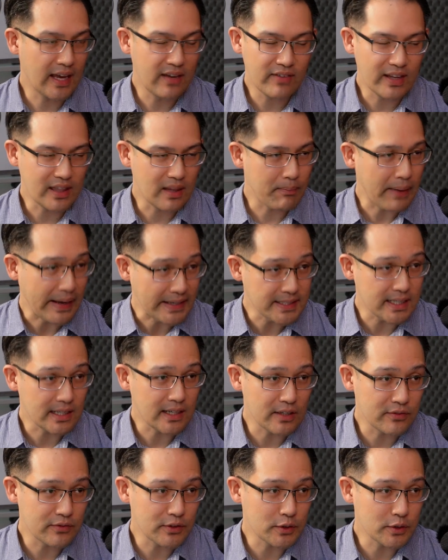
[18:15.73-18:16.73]
even at the basic
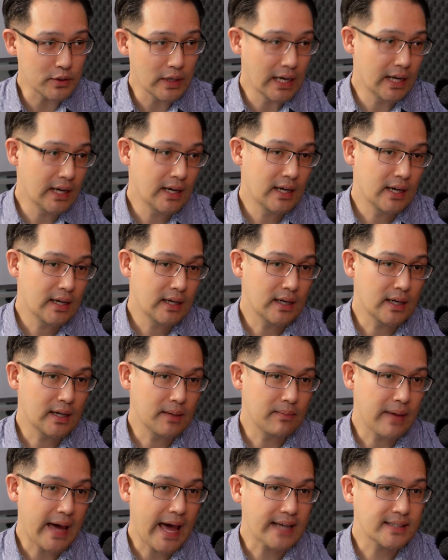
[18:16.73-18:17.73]
level,
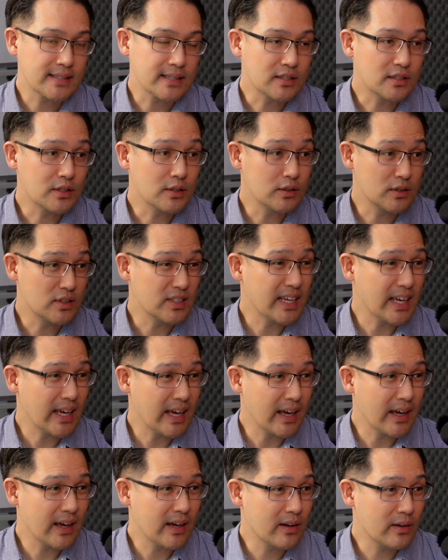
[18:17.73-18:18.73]
access to
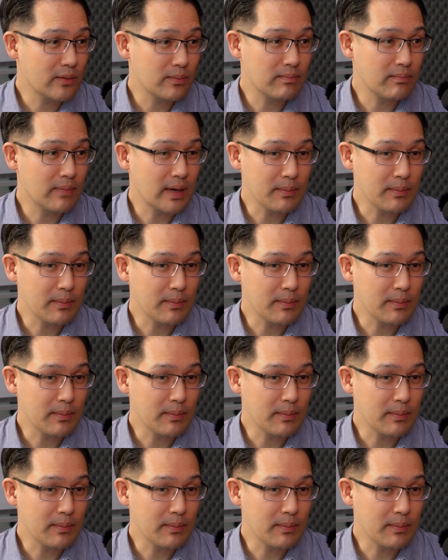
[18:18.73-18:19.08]
care.